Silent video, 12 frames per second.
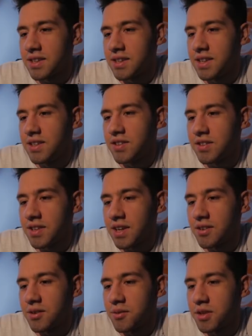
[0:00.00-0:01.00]
least I
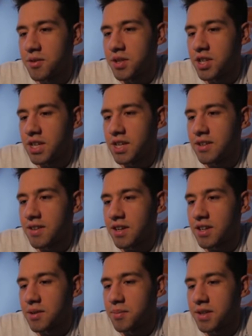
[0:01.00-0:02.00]
don't know which machine is
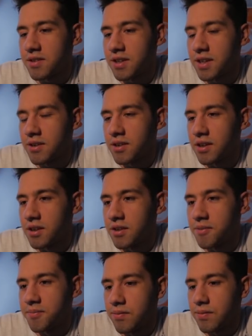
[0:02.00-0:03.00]
actually the best to kill here.
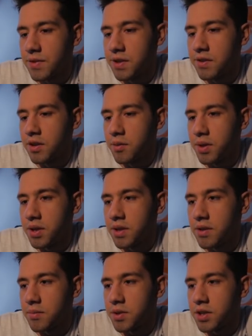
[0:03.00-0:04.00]
Is he going to play
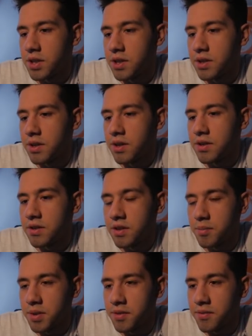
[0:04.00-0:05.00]
another machine? No, he's just
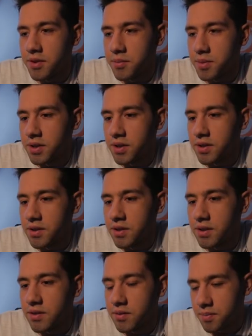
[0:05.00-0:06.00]
going to play Philippa here.
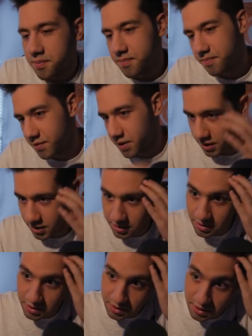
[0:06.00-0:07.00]
That's very
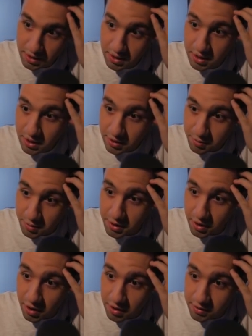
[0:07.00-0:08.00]
good. So what are
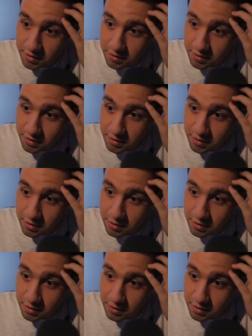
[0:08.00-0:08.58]
the odds?